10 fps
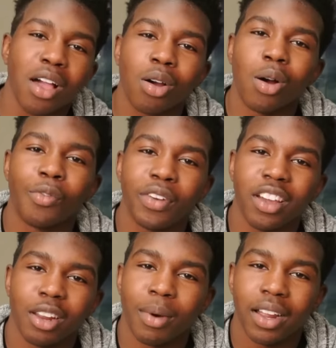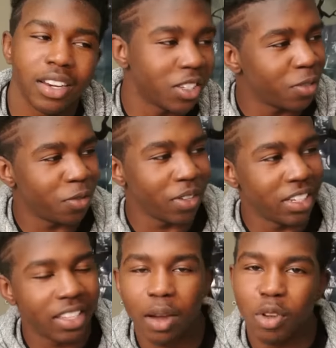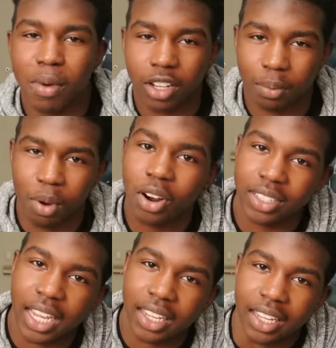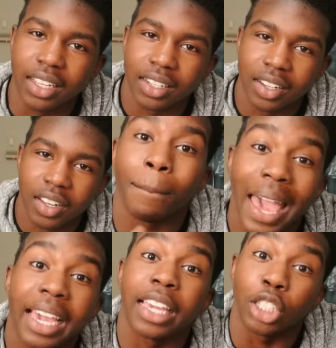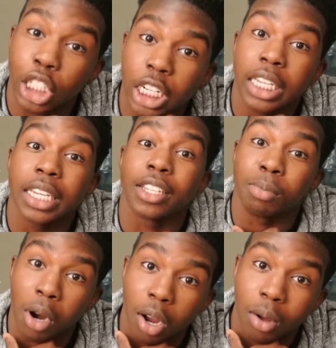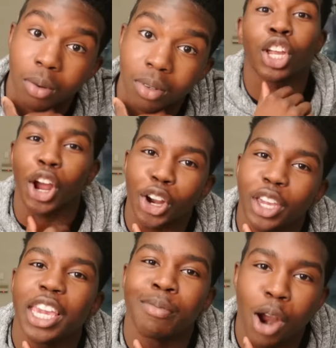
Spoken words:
y'all gonna forget about this feast that we about to partake in? Mac and cheese, bro. Turkey,